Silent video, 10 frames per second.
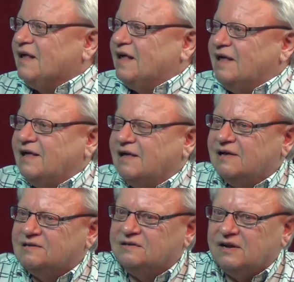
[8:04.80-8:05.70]

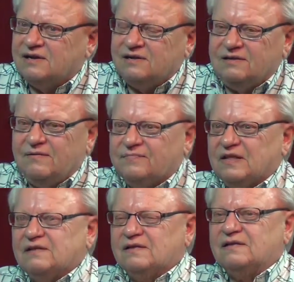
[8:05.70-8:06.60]
And now
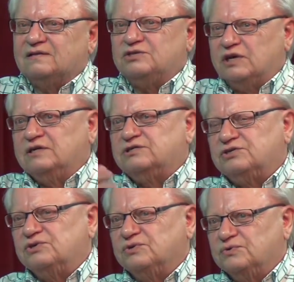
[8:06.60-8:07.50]
it
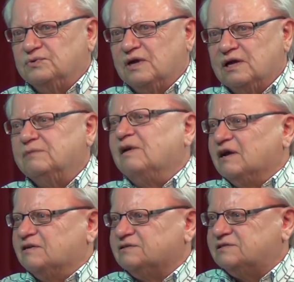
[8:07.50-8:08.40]
changed to
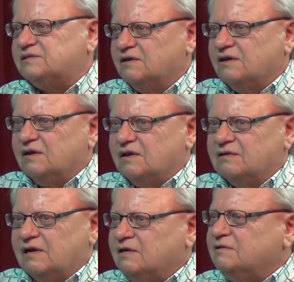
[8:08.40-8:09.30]
emails,
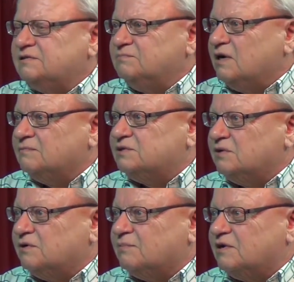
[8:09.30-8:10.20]
and now sometimes you
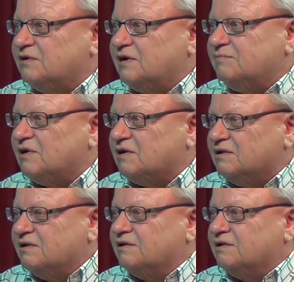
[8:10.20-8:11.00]
don't even get an email.